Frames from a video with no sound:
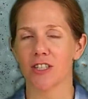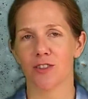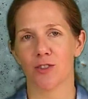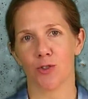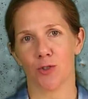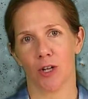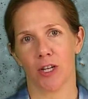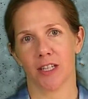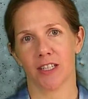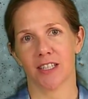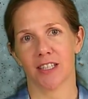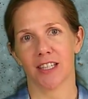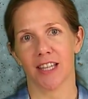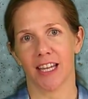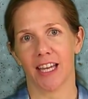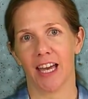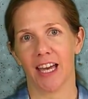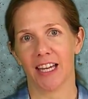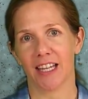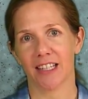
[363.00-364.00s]
is drawn to the
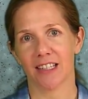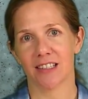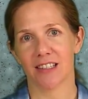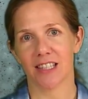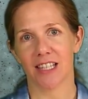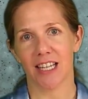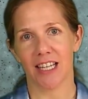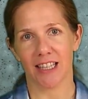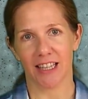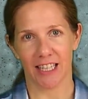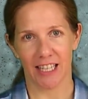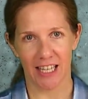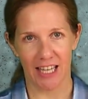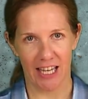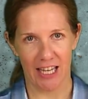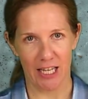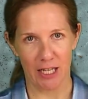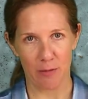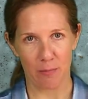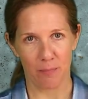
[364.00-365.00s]
guys and the
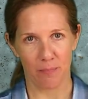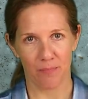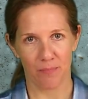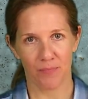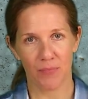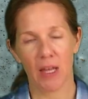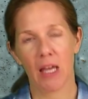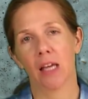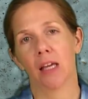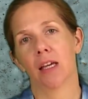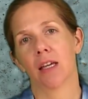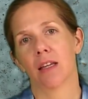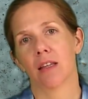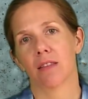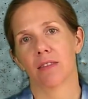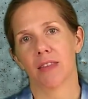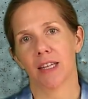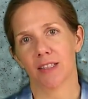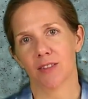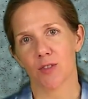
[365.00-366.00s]
game,
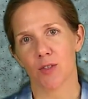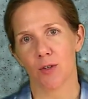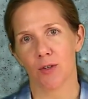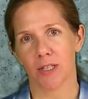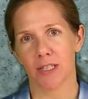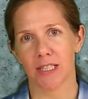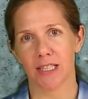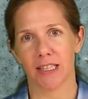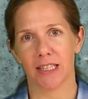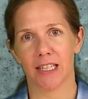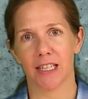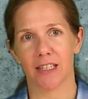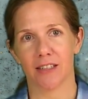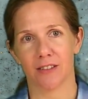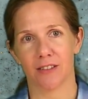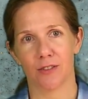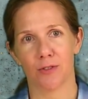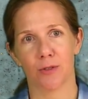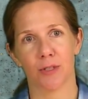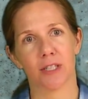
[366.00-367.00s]
that's going to lead
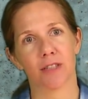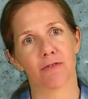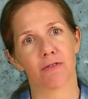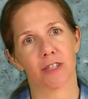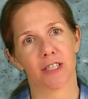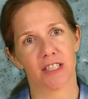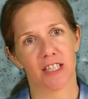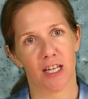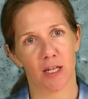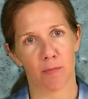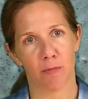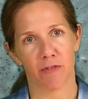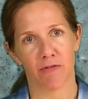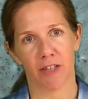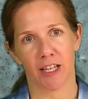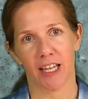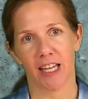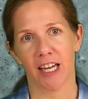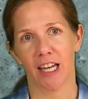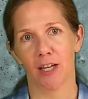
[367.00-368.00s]
into a different type of
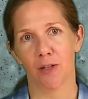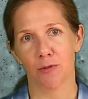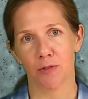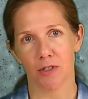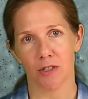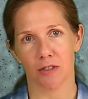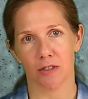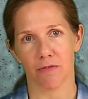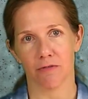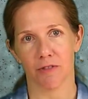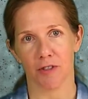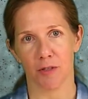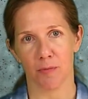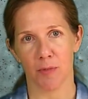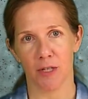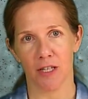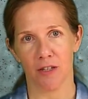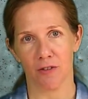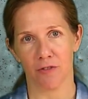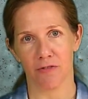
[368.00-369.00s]
encounter for the
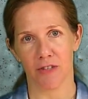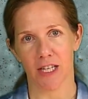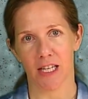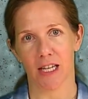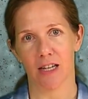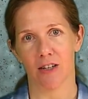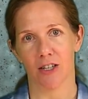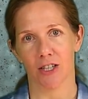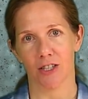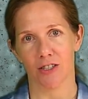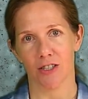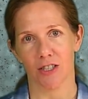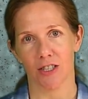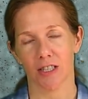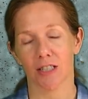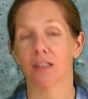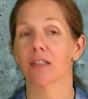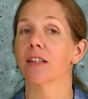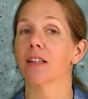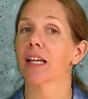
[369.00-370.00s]
POV
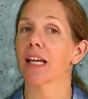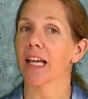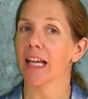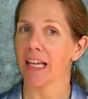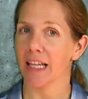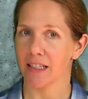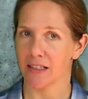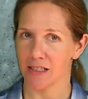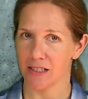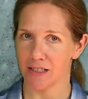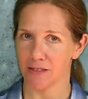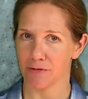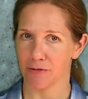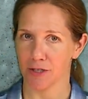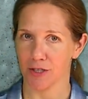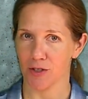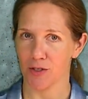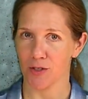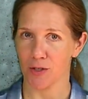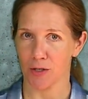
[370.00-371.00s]
character, and a
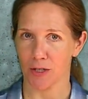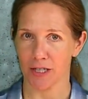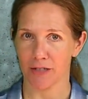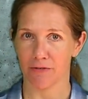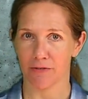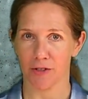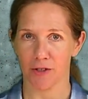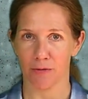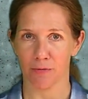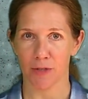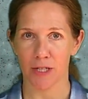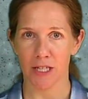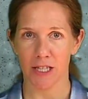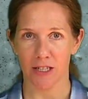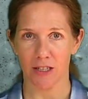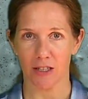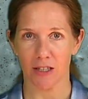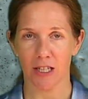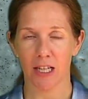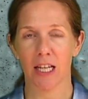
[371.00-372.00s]
different story for the
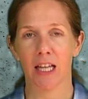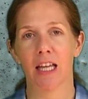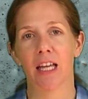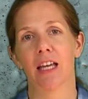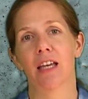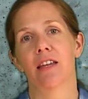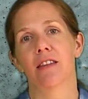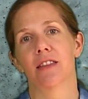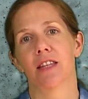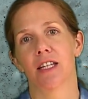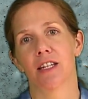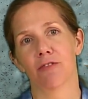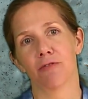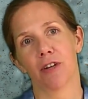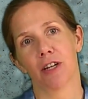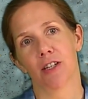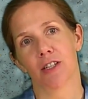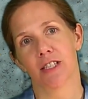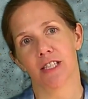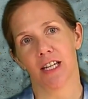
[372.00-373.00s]
reader, than if
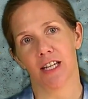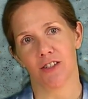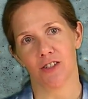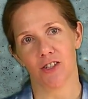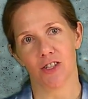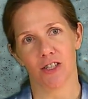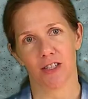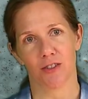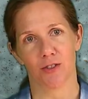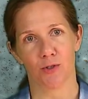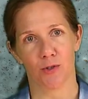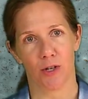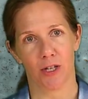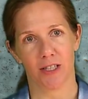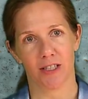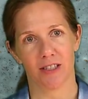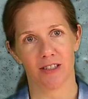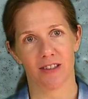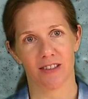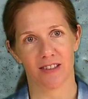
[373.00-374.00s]
our attention is
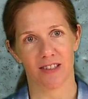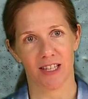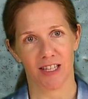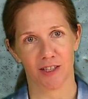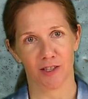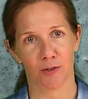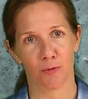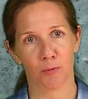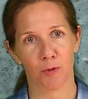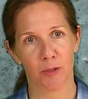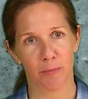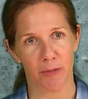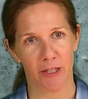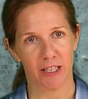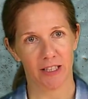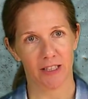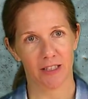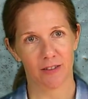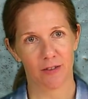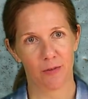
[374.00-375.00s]
drawn to the single woman.